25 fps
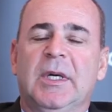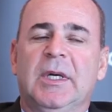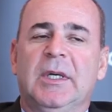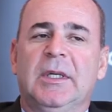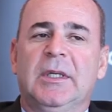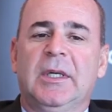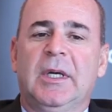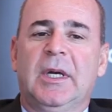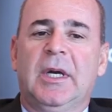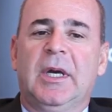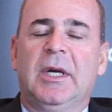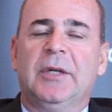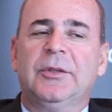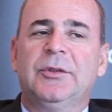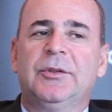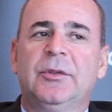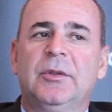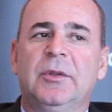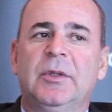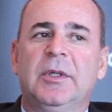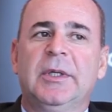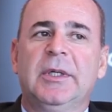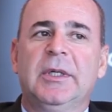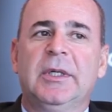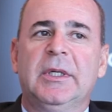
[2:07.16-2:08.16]
Yeah,
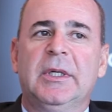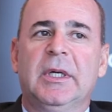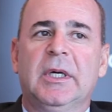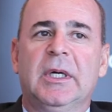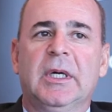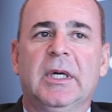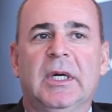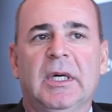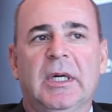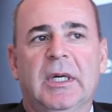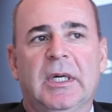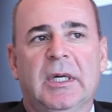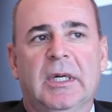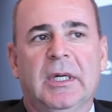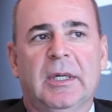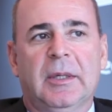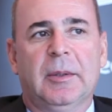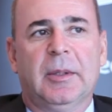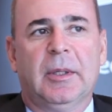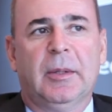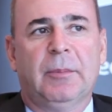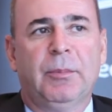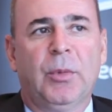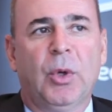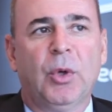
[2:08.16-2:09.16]
actually,
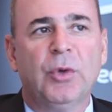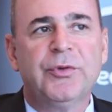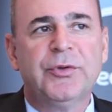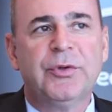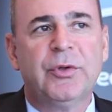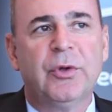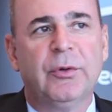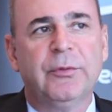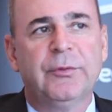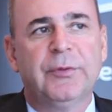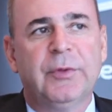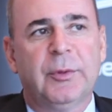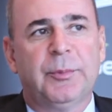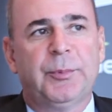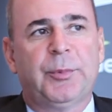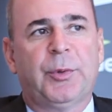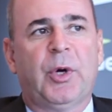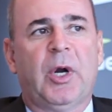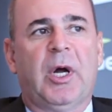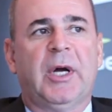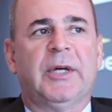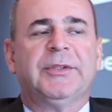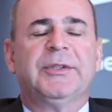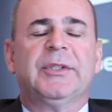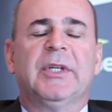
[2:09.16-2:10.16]
most of the
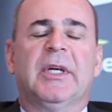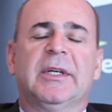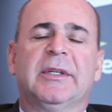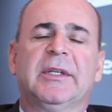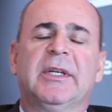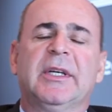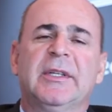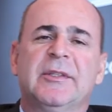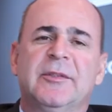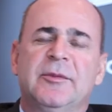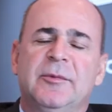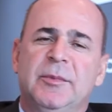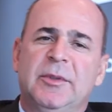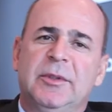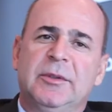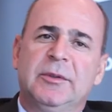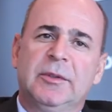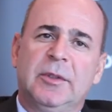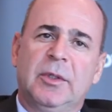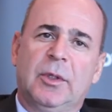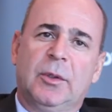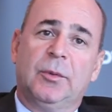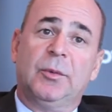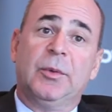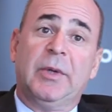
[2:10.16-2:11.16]
project has
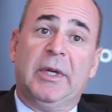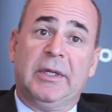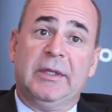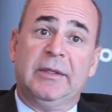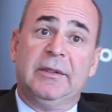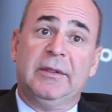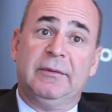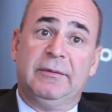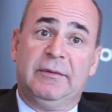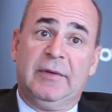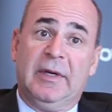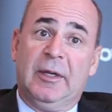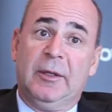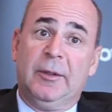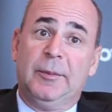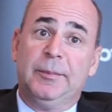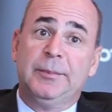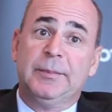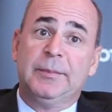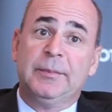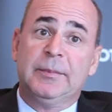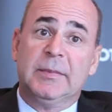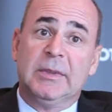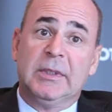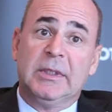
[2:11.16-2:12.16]
been already developed,